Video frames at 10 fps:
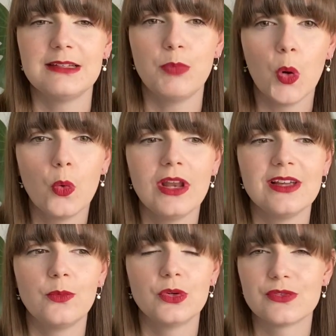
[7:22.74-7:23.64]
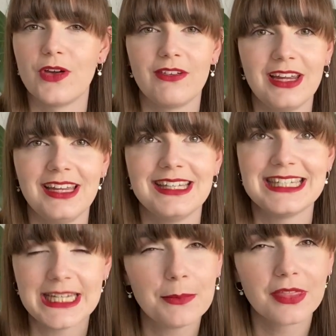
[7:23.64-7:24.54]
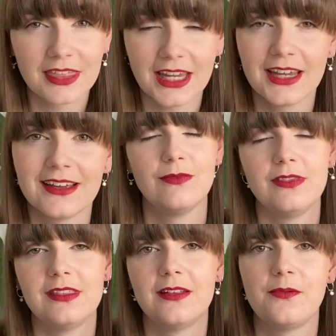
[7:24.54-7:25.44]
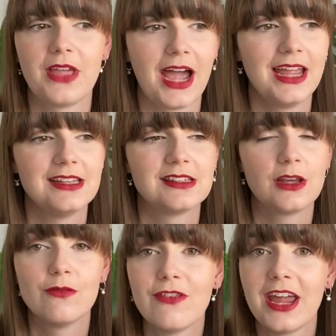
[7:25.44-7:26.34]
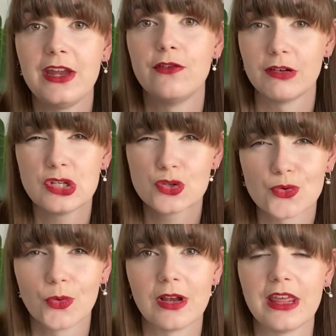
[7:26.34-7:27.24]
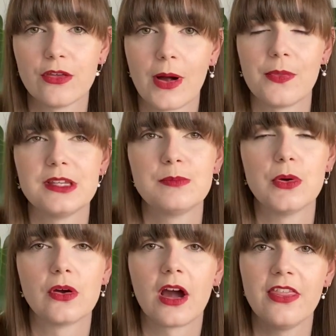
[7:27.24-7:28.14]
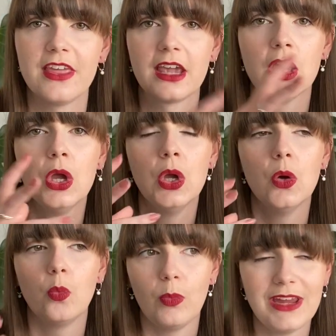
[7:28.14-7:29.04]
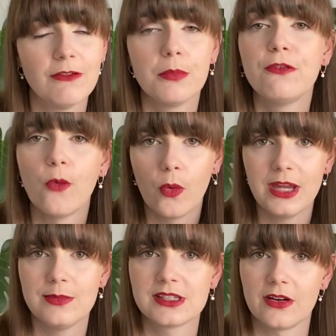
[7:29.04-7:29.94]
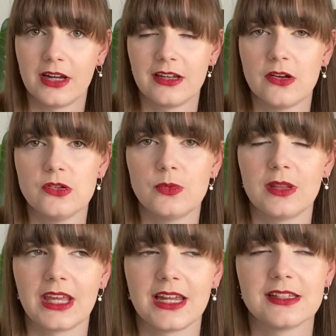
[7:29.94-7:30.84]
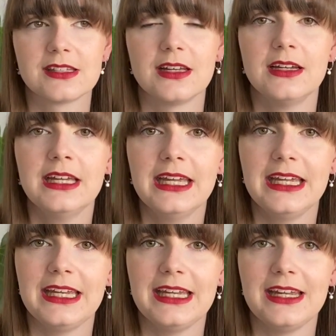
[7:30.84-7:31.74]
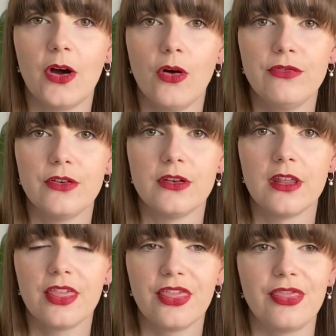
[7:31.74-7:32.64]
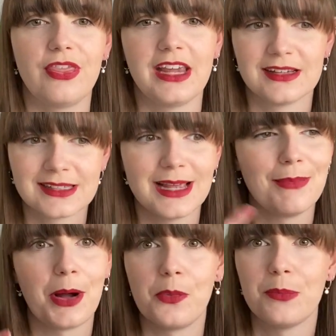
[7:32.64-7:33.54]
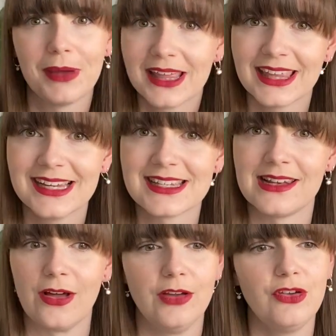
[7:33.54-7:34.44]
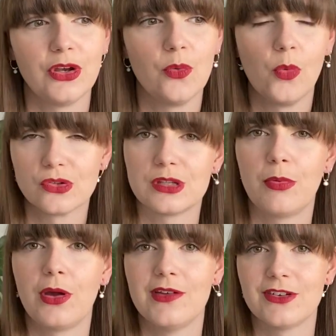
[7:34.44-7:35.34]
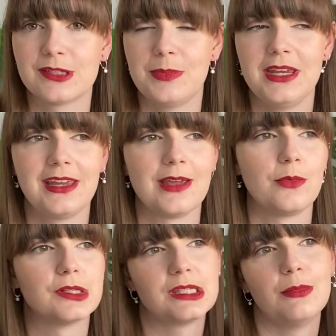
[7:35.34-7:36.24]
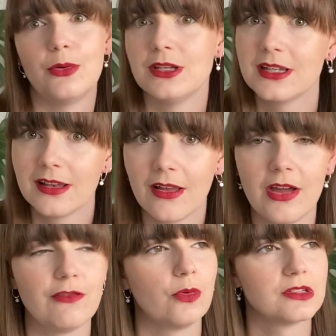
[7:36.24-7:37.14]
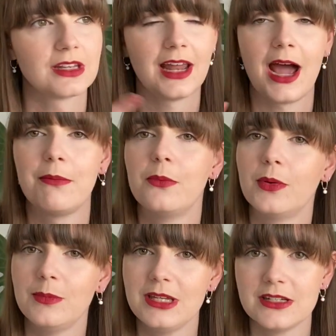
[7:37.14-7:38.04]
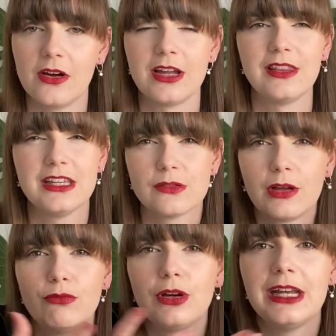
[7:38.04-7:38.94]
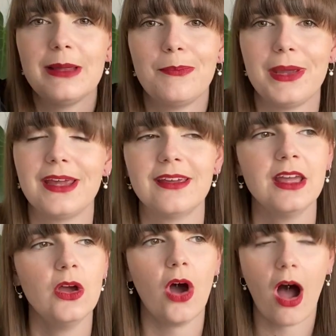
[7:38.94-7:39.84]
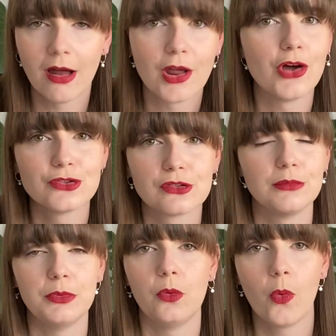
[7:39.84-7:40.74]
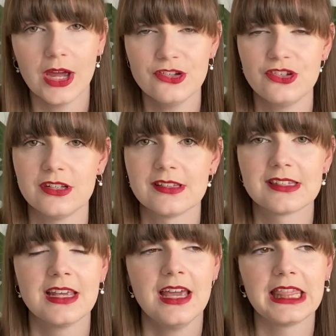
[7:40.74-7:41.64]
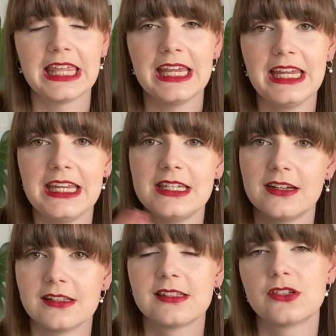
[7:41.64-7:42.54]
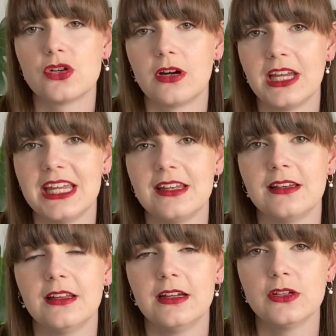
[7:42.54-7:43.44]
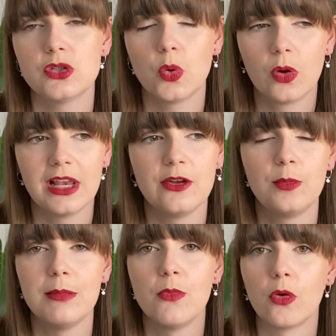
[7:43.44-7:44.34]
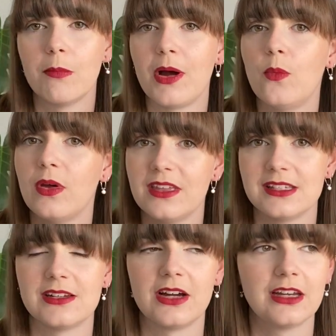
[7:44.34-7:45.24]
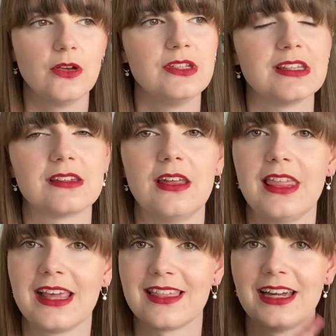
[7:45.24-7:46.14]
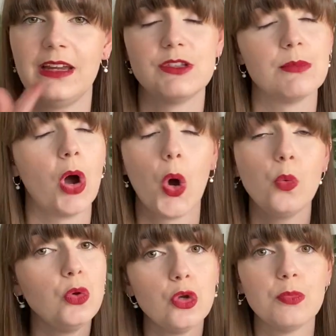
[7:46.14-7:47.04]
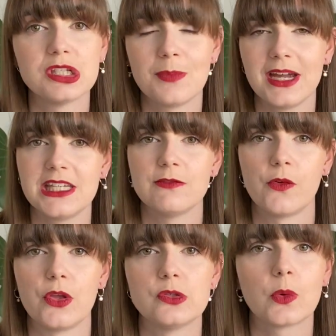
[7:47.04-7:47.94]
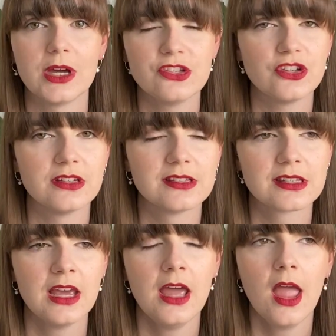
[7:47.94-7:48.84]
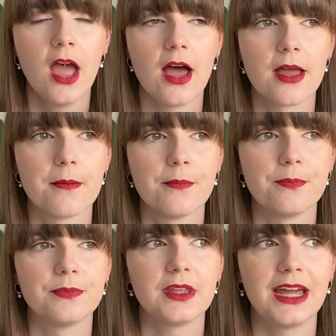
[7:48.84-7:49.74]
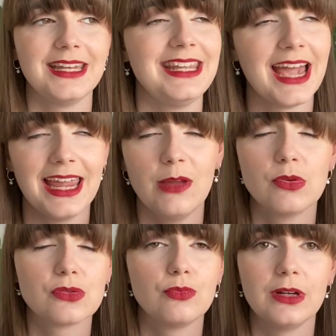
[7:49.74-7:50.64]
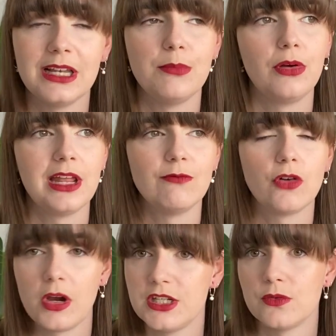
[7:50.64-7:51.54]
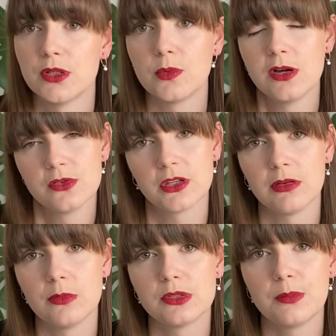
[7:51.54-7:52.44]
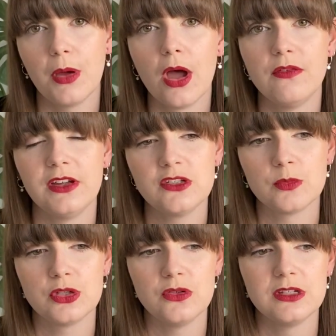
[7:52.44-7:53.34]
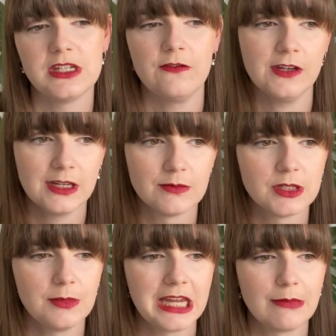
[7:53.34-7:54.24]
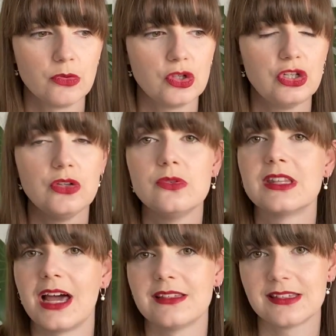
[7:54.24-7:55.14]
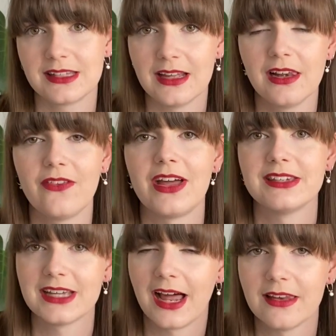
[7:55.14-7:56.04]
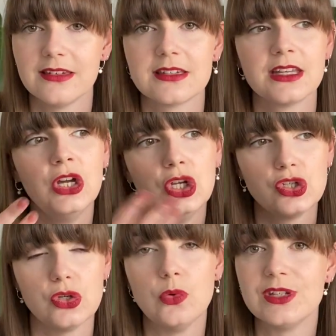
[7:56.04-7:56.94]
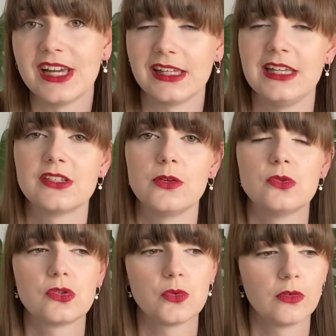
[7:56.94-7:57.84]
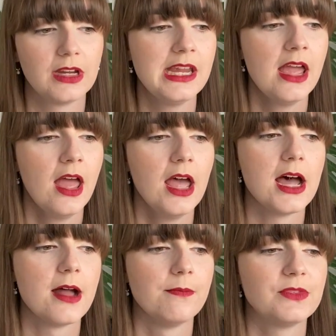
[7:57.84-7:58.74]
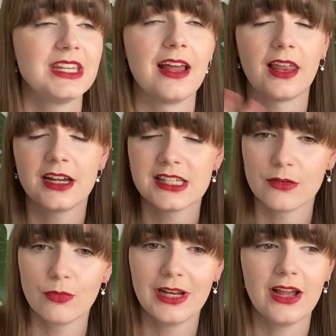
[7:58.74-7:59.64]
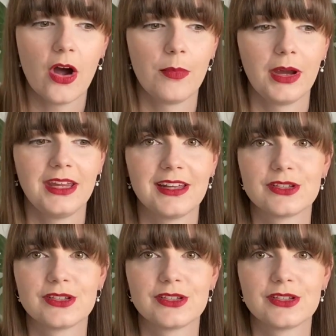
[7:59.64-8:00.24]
Paul was a very deep thinker. That is conveyed very strongly throughout this book. I think even before he was diagnosed with cancer, he often thinks about the big things in life you know what's the point of us being here what's the point in life what's going to happen when we die and these like really big unanswerable questions that he does try and talk a little bit more about with his diagnosis and I think that gives him a whole new perspective on those questions um, and yeah he was a really brilliant writer as well so it was a perfect opportunity for him to be able to use that skill and that talent to tell his own story um, so yeah like I said really heartbreaking